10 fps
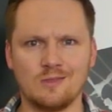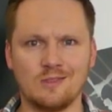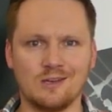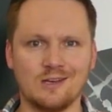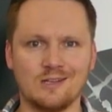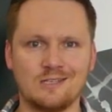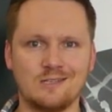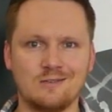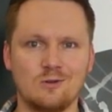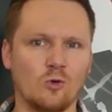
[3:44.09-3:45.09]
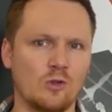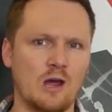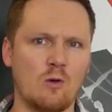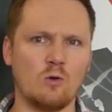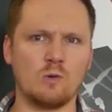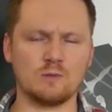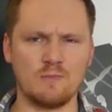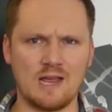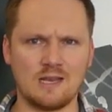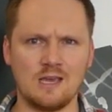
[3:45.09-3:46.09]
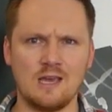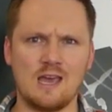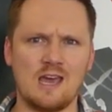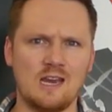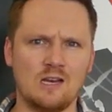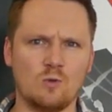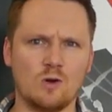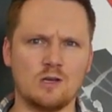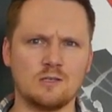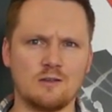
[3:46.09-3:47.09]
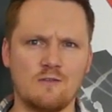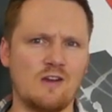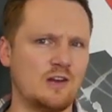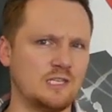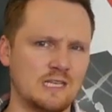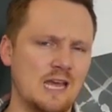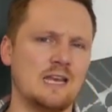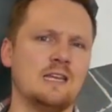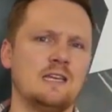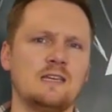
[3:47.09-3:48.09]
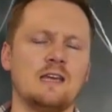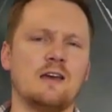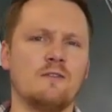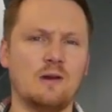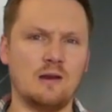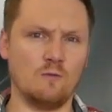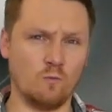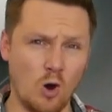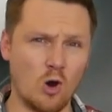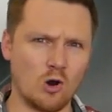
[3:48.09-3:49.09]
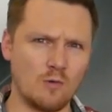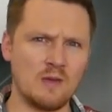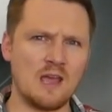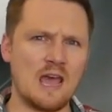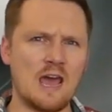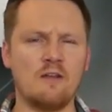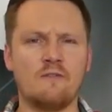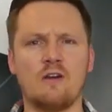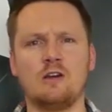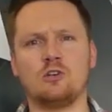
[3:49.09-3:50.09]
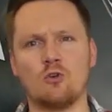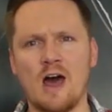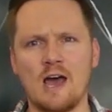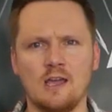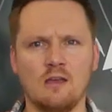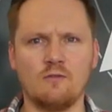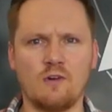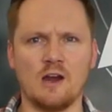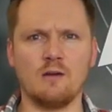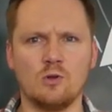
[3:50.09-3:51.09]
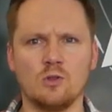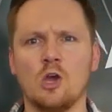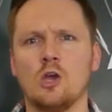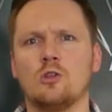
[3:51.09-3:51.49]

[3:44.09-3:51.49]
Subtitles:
the golden hour was met, and it was a very sandy, a very warm and a very dry environment.